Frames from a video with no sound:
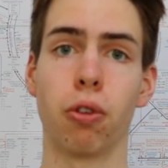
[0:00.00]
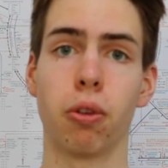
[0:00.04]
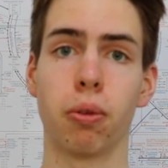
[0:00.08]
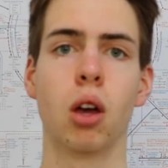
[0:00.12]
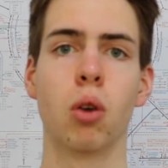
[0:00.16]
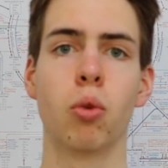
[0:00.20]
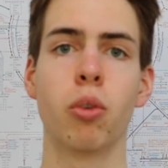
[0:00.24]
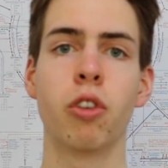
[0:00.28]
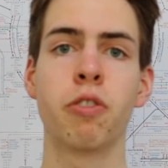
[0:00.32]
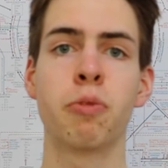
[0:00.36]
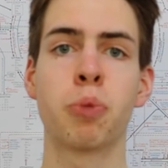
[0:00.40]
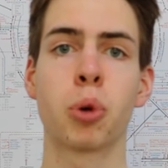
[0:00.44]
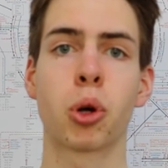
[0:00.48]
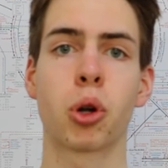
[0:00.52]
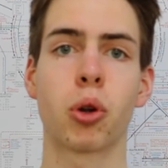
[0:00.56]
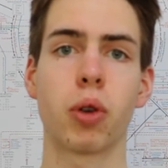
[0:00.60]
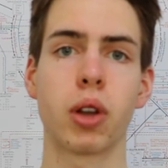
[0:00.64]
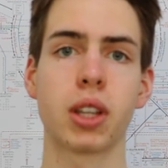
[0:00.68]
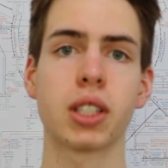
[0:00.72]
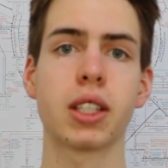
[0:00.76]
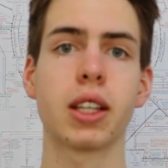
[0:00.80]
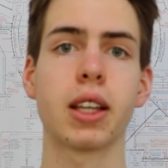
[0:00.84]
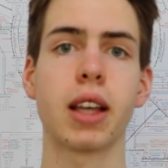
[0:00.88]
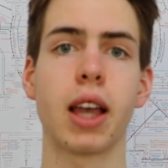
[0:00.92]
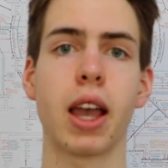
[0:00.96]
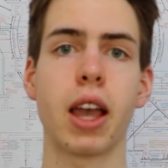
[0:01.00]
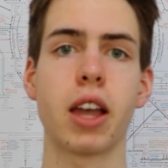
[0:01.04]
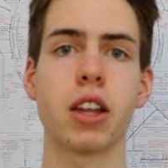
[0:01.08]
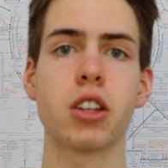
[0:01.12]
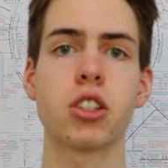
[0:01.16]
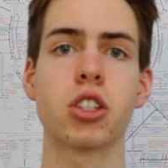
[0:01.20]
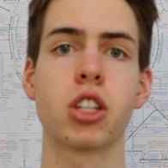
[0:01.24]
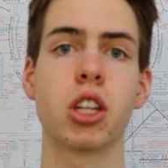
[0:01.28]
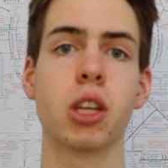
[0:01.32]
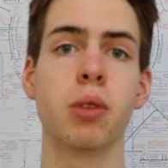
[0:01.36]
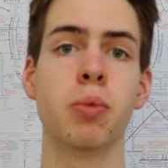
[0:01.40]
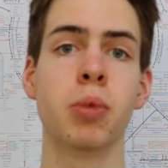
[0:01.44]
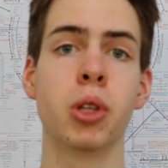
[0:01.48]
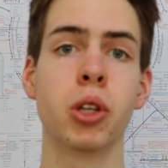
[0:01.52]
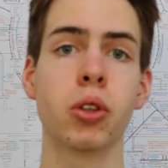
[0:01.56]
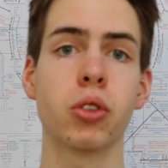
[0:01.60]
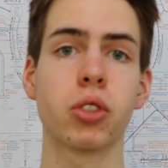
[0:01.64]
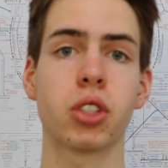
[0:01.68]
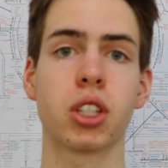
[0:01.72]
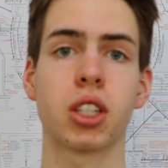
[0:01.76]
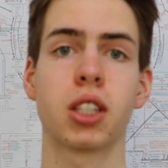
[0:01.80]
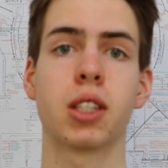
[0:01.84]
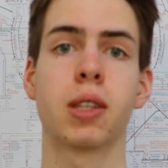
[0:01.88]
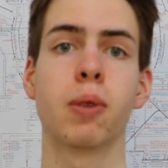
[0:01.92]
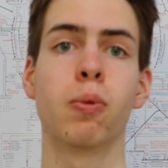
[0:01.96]
With progressing age, the immune
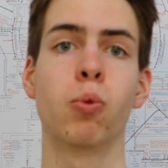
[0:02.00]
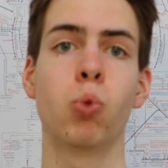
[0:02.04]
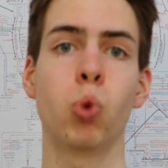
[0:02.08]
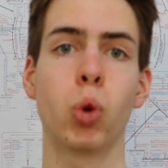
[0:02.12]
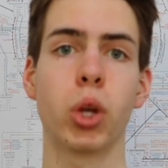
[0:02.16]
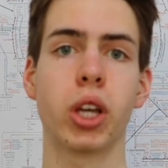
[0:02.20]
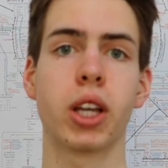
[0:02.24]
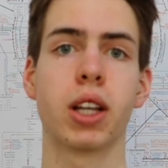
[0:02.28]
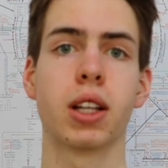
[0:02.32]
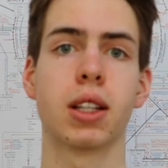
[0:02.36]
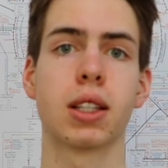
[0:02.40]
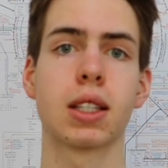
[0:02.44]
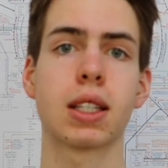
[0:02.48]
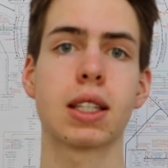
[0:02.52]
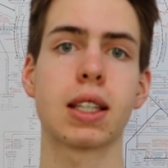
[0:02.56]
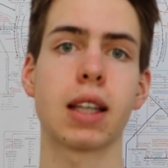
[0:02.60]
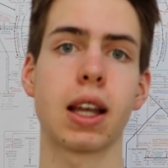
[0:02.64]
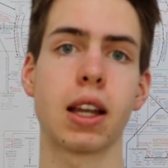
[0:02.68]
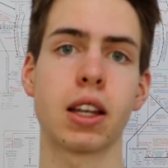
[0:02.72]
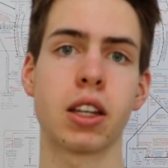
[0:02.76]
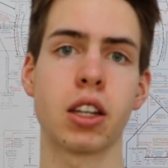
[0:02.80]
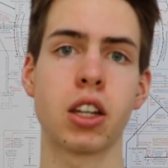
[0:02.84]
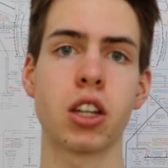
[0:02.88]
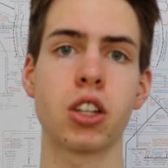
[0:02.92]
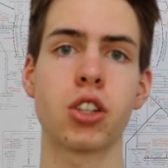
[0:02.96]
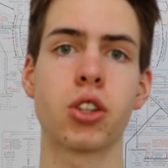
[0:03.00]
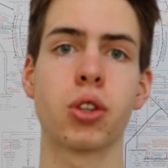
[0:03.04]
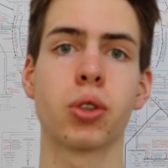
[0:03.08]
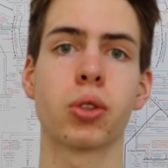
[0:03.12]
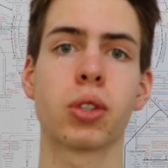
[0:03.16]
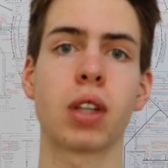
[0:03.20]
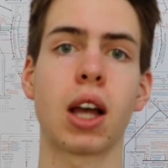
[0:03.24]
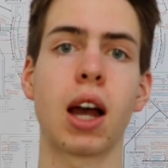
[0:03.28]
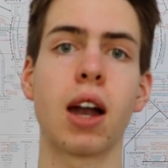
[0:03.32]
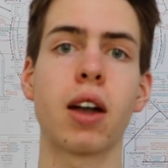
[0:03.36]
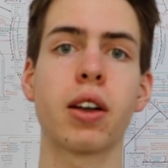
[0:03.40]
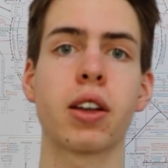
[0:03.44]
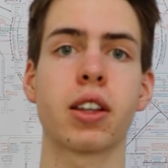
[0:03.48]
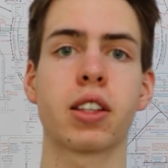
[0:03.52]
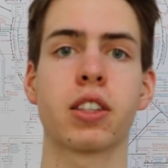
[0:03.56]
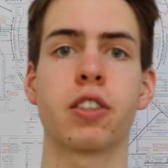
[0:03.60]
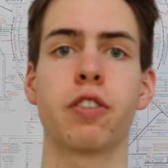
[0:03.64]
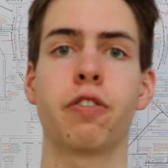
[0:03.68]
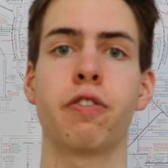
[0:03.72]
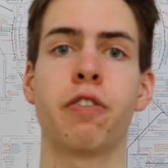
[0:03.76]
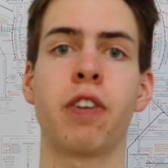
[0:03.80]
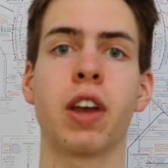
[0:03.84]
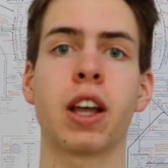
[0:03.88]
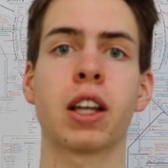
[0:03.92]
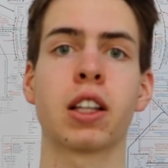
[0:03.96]
system weakens and tissues aren't as
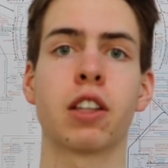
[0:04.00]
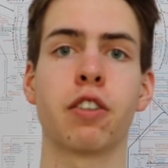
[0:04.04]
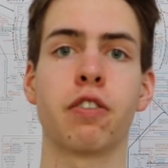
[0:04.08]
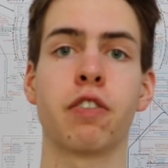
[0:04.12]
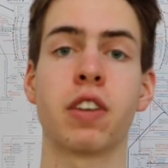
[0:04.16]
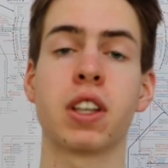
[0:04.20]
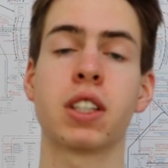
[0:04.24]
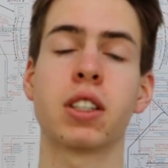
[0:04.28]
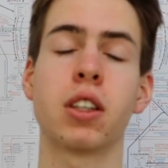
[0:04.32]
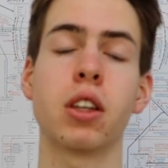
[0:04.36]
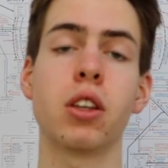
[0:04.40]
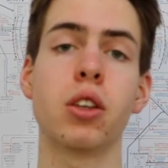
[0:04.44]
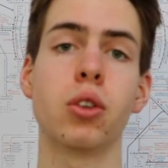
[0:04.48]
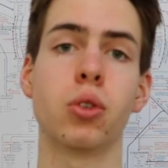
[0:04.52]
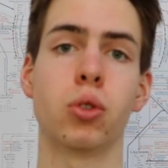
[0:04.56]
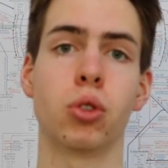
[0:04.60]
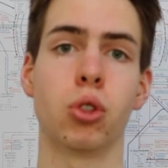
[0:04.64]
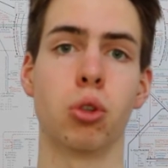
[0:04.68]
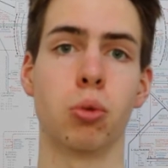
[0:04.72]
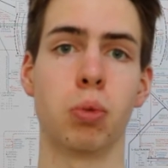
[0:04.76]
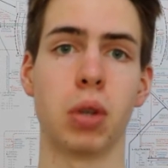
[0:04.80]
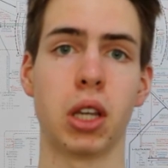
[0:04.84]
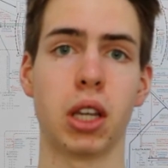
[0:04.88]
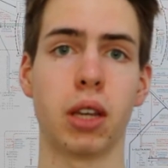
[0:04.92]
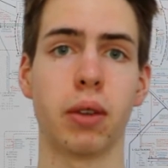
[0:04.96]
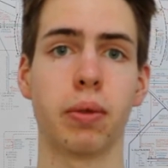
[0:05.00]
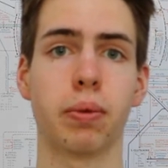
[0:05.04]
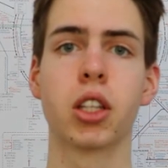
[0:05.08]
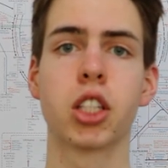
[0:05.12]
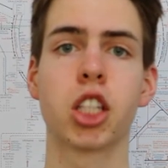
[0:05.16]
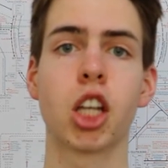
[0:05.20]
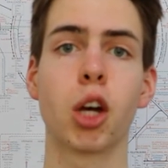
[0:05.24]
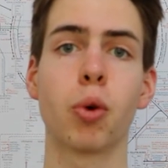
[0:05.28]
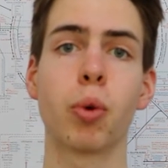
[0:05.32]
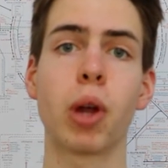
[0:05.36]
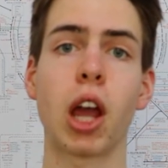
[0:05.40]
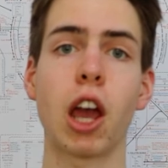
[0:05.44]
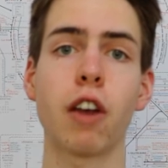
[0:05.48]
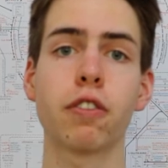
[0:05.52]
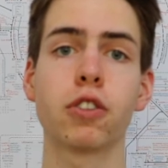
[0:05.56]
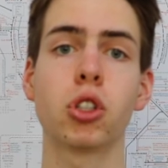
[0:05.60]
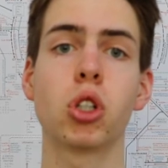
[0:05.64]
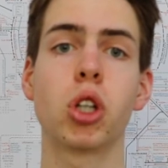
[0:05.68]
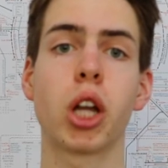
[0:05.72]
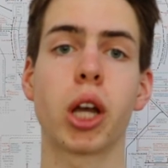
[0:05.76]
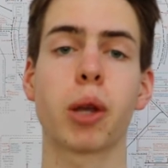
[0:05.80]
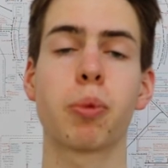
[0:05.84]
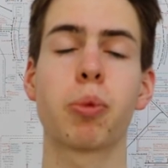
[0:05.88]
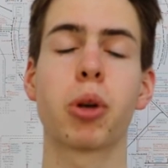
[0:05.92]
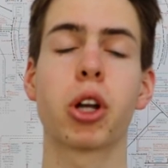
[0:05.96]
effective as they used to be. So we have to
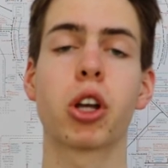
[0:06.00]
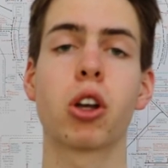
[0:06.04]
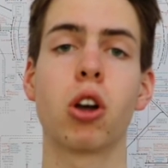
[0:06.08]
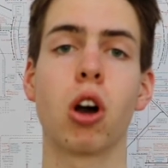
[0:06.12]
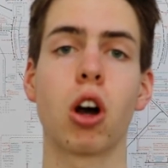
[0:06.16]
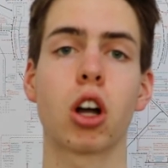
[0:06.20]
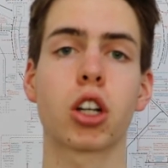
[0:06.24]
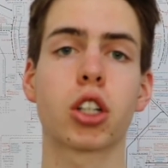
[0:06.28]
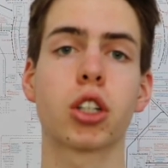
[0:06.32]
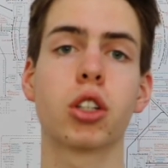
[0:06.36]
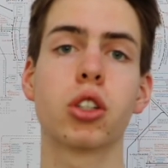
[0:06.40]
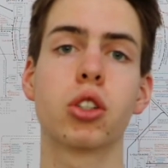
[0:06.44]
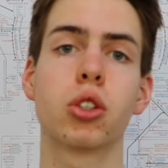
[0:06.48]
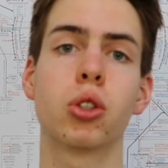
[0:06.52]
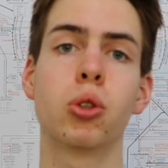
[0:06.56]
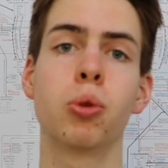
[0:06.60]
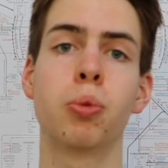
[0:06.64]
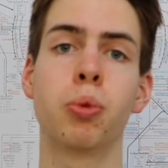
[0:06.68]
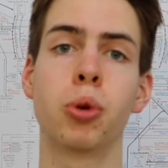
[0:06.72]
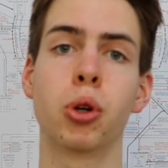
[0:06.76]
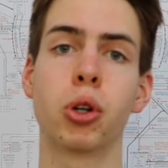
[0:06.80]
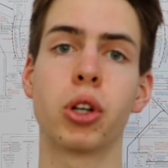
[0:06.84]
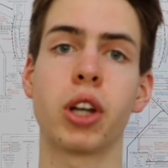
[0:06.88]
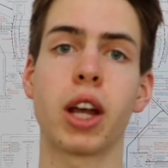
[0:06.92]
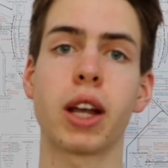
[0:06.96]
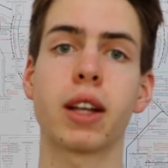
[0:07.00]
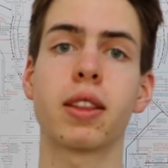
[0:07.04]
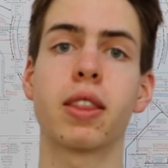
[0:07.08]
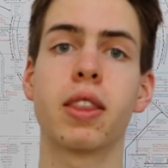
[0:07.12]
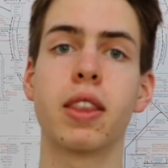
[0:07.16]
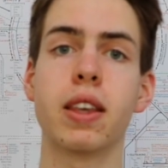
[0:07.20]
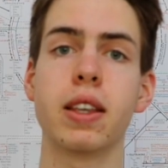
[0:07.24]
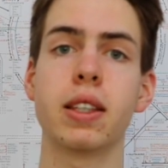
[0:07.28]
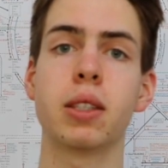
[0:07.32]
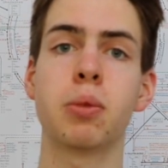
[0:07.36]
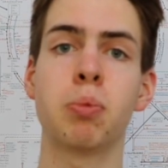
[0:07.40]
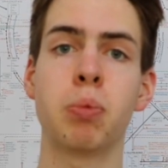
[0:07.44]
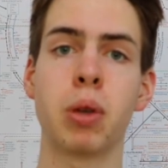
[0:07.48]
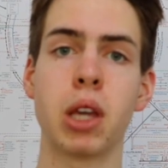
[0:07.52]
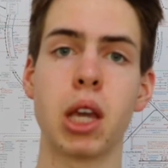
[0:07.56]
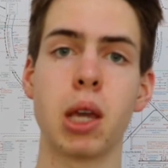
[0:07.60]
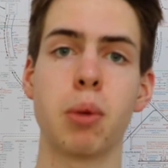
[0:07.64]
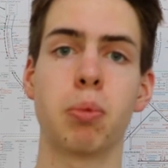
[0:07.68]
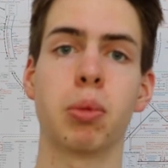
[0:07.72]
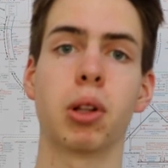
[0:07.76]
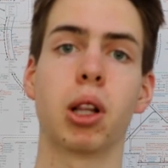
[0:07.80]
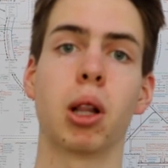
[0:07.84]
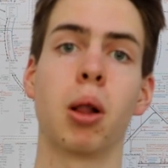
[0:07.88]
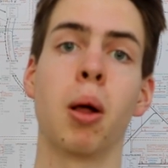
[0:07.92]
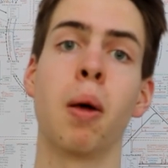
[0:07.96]
take precautions to protect these
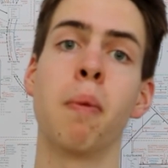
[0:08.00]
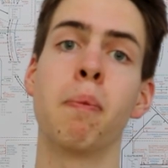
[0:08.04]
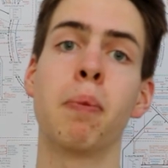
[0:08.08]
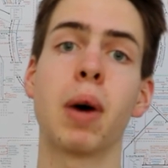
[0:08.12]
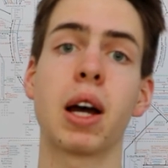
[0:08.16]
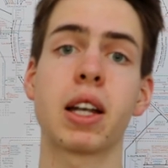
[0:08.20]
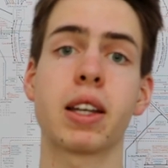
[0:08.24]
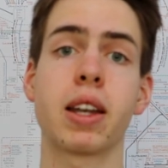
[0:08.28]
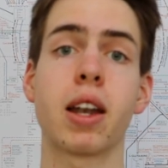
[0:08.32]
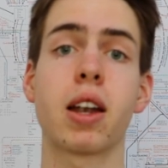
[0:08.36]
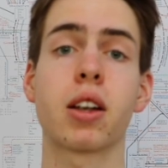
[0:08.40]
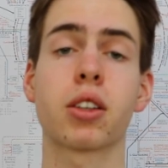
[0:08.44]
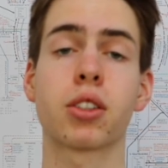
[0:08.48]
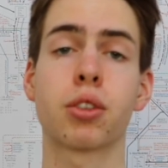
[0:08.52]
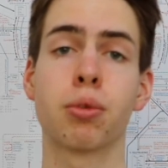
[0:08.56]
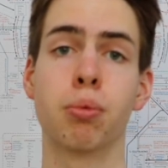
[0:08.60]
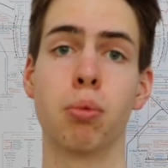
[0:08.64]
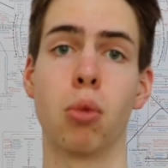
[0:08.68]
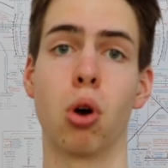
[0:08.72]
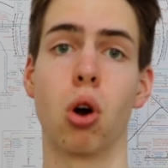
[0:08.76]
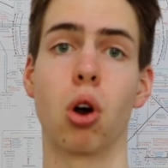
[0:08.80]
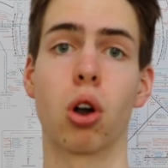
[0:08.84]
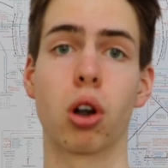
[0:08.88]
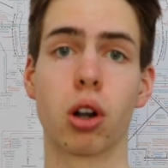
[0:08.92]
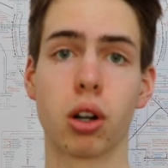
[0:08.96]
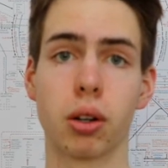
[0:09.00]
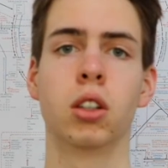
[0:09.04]
people, but there's more.